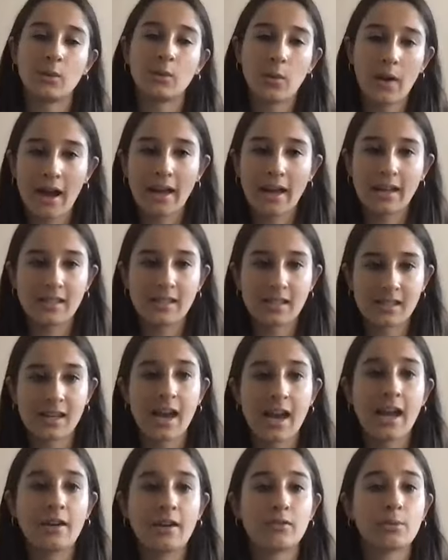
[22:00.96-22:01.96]
a way to
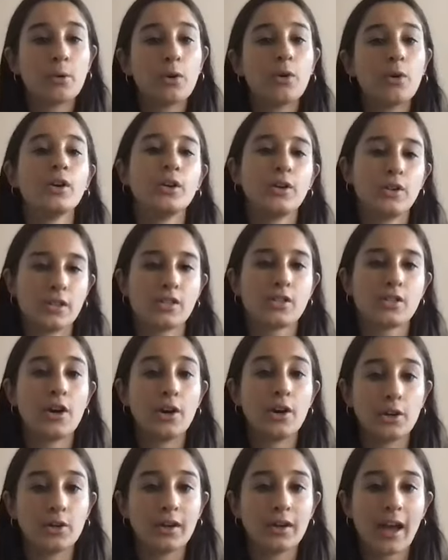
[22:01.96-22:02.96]
say, report your
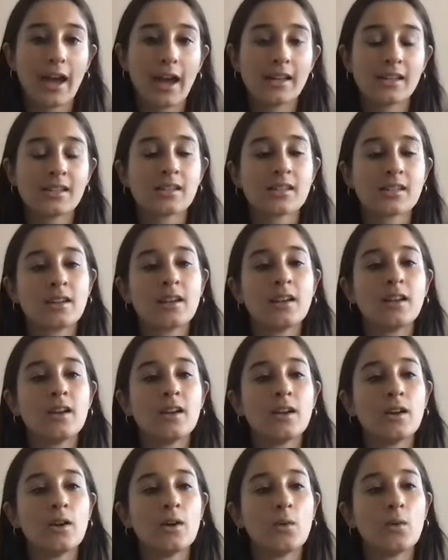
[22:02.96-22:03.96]
historical case.
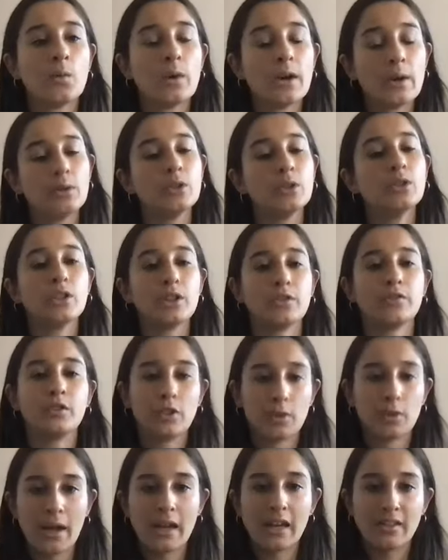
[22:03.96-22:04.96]
We will look for
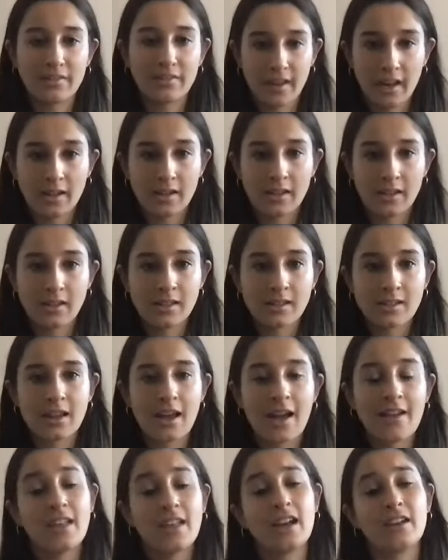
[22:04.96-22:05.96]
repeat offenders.
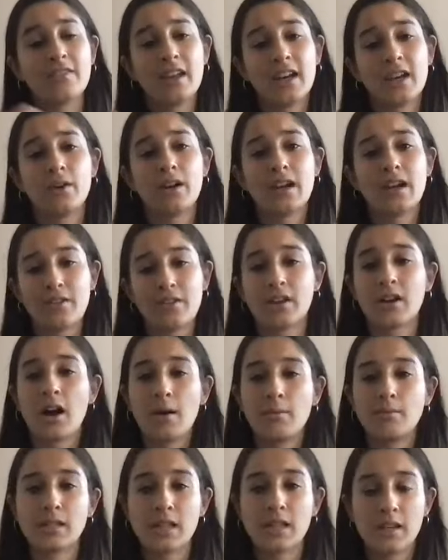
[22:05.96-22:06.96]
And then if anyone ever
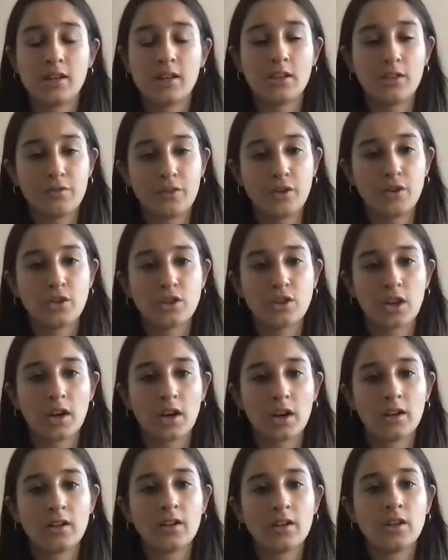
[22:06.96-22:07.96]
comes in the
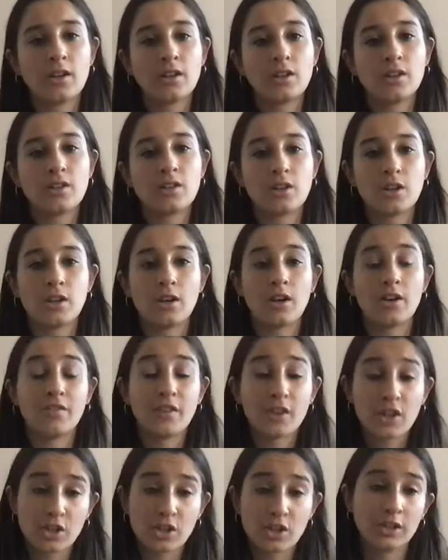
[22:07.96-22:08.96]
future to
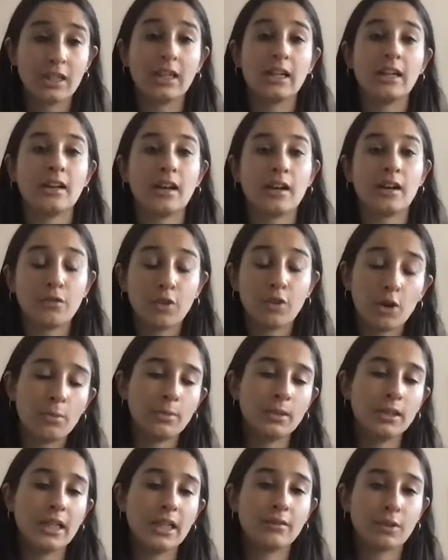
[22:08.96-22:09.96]
officially and
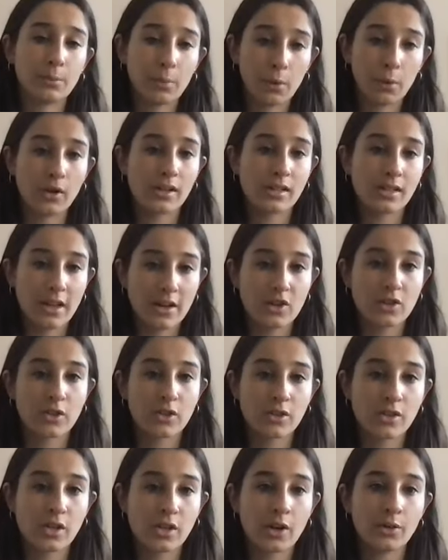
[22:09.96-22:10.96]
formally report a sexual
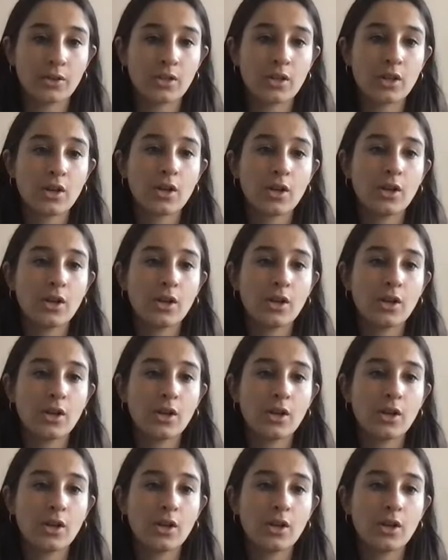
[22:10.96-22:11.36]
assault,